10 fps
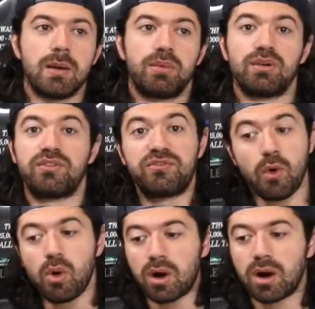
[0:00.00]
but
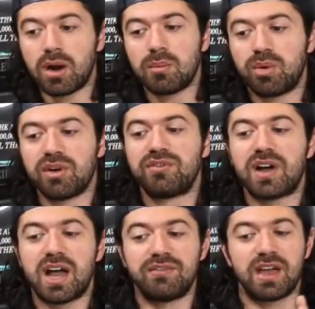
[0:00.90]

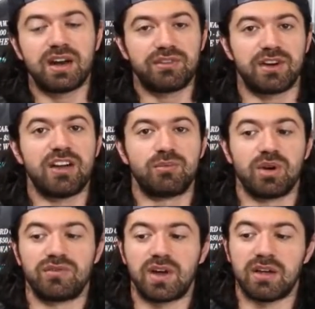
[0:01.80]
4.5 out of
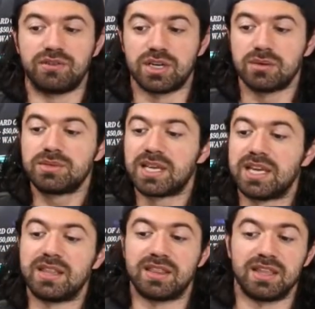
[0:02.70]
5.5 gyms
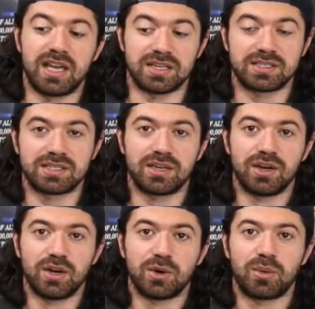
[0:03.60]
hit this,
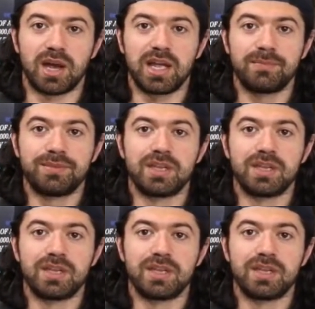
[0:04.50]
right?